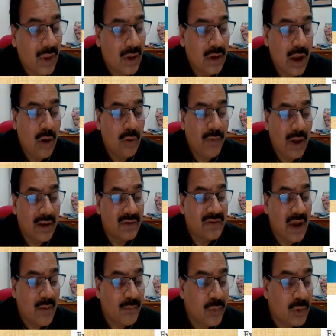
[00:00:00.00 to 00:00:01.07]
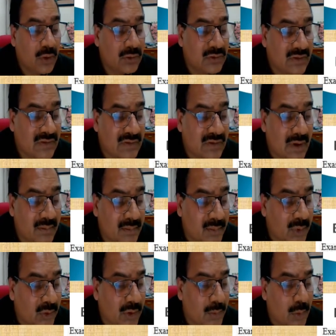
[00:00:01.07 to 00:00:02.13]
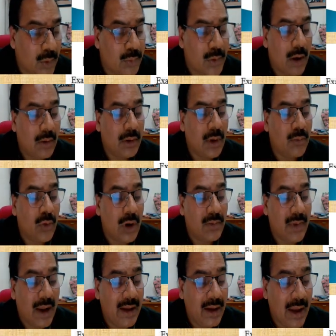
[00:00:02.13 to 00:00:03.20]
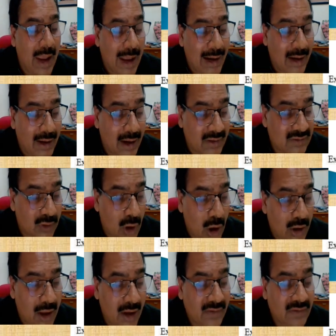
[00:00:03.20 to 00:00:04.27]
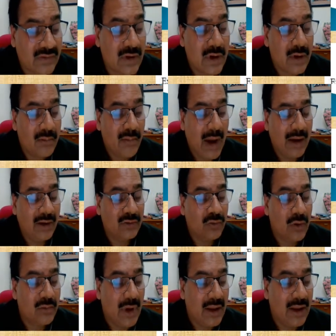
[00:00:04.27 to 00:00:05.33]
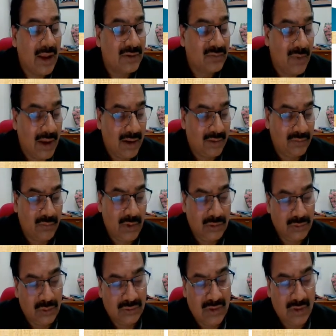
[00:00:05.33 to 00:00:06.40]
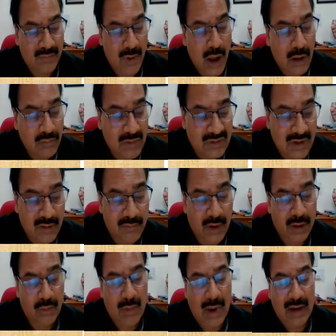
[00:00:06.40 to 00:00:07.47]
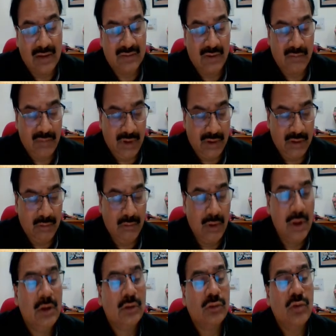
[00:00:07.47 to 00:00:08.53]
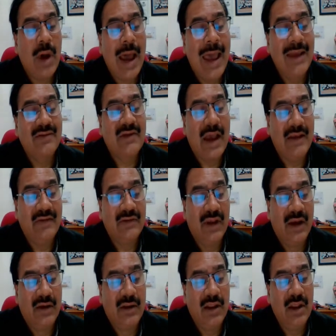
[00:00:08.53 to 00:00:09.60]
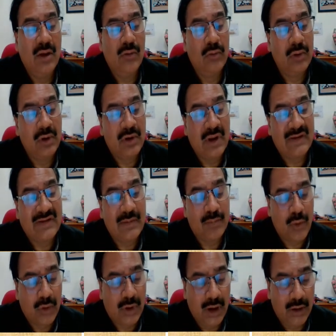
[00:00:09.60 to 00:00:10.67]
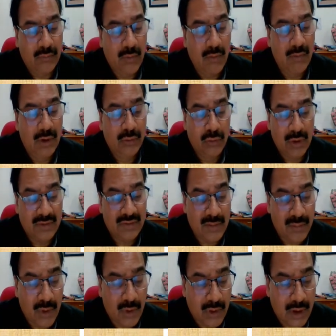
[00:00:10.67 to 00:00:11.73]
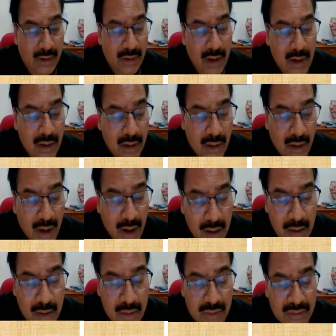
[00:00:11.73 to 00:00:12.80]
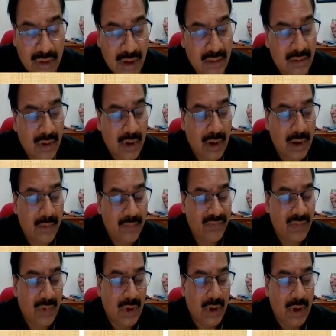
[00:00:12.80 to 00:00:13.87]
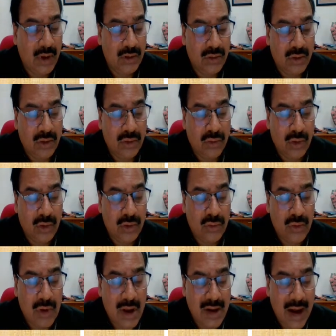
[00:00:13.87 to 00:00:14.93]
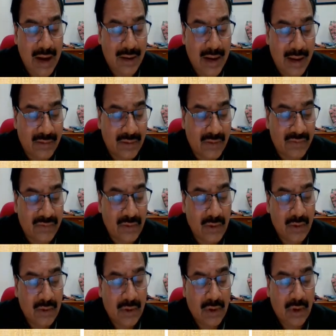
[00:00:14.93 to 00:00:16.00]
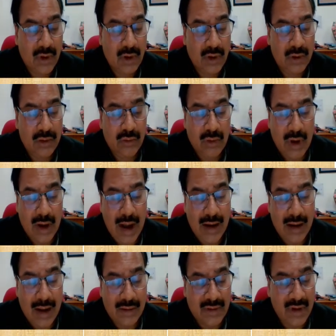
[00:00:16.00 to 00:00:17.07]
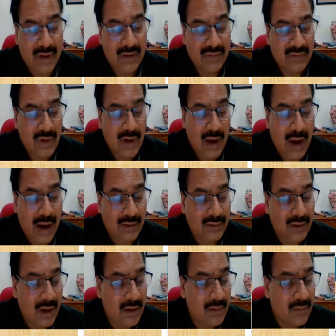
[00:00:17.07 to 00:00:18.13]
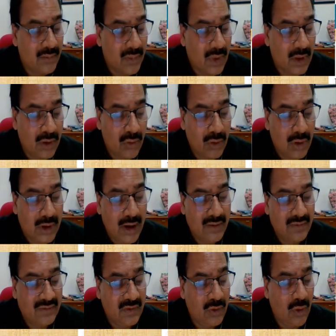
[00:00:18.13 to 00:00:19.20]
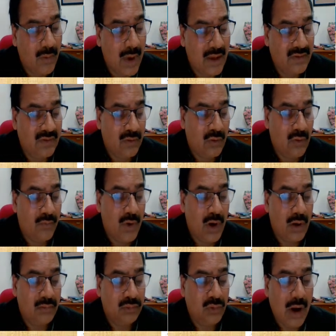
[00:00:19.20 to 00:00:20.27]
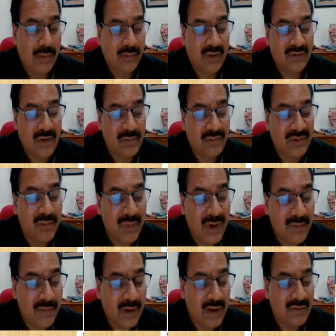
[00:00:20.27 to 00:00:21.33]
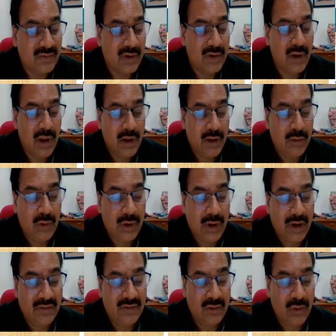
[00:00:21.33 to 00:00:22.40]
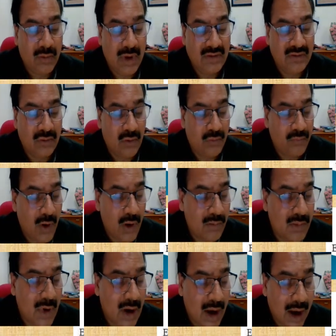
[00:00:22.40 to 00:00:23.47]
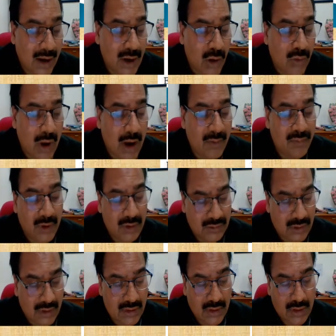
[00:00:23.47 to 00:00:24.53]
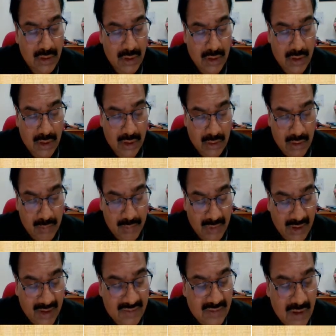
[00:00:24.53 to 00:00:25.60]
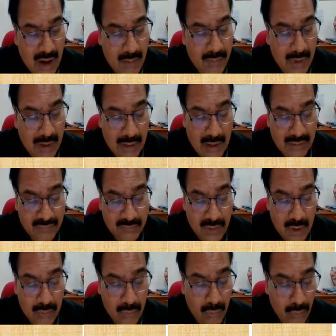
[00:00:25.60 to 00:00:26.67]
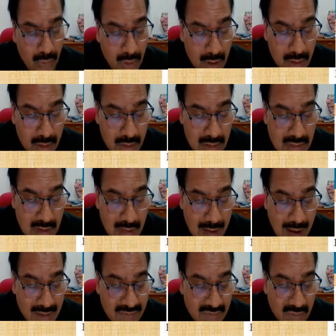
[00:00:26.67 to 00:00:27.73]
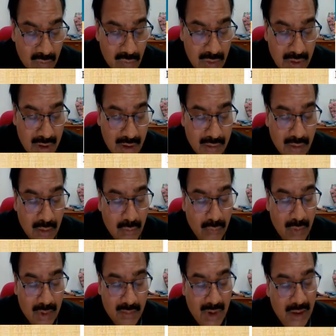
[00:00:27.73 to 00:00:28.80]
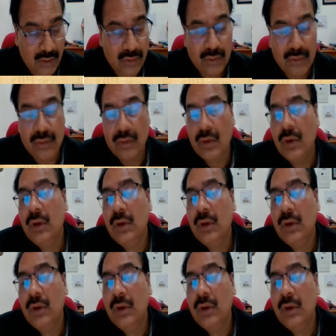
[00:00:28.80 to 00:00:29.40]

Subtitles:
Now, for example, this is the beautiful problem 1 by ln x log x minus 1 by x minus 1. The form is infinity minus infinity. So, as I said, reciprocate, we will do reciprocate here. Then you can write like this. You can write like this, and then you will get 0 by 0 form. So, after some simplification, you will get 0 by 0 form. And now, on further application of El Hospital rule, in the last, you will get 1 by 2.